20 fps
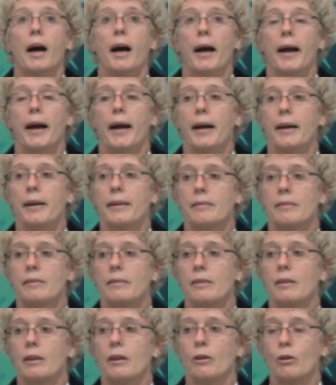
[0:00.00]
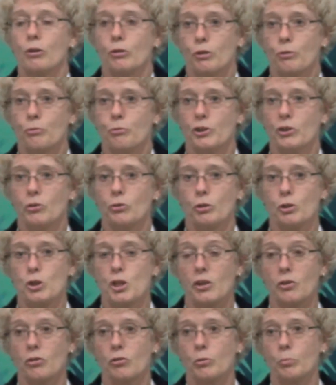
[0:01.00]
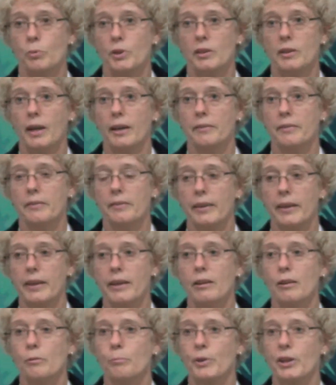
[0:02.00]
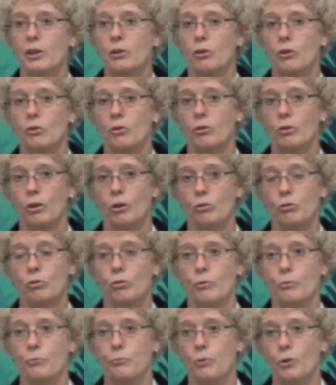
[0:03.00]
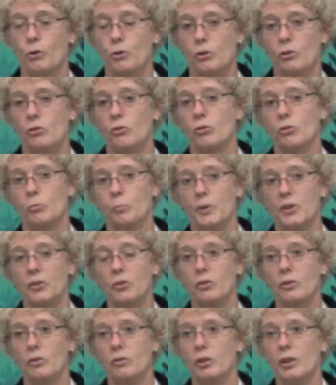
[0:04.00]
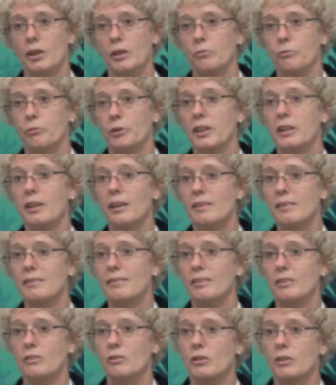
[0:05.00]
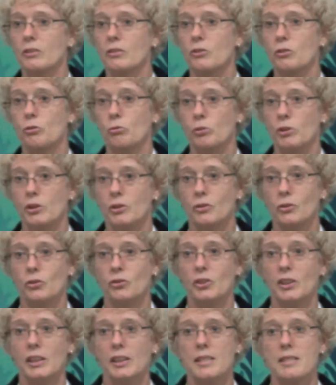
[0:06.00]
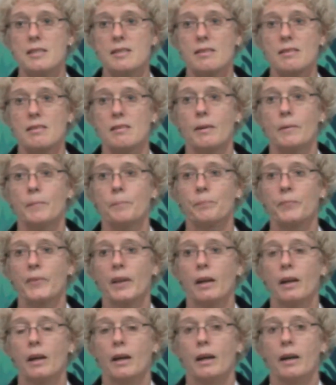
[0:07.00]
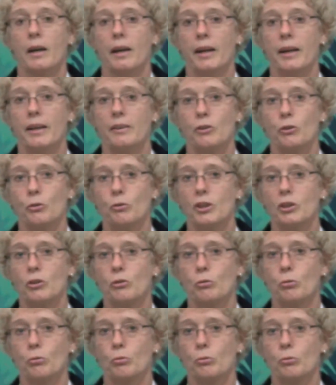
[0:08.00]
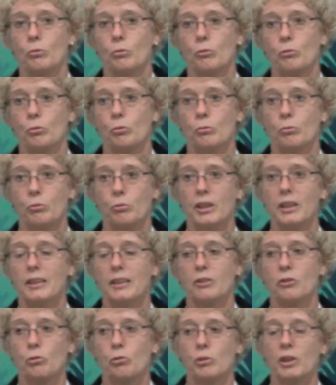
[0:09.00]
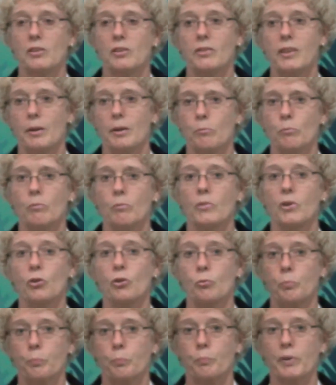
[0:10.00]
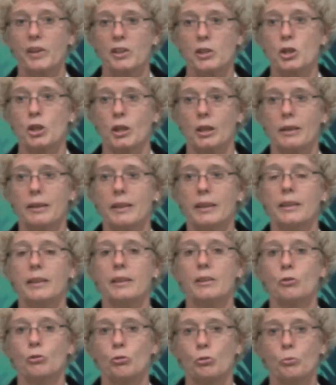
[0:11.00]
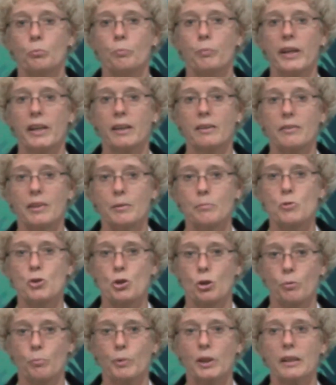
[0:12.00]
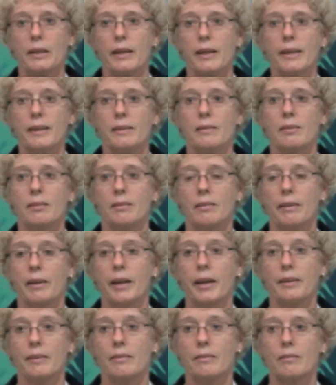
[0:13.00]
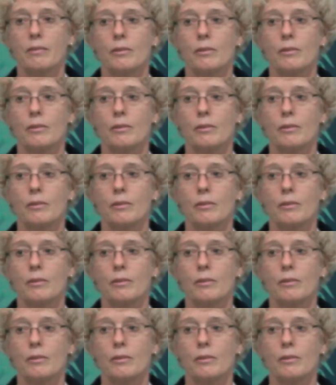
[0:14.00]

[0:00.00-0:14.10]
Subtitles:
And a lot of research has to be done there, because lots of forest species have recalcitrant seeds, and you need to really treat them specially to make them germinate, and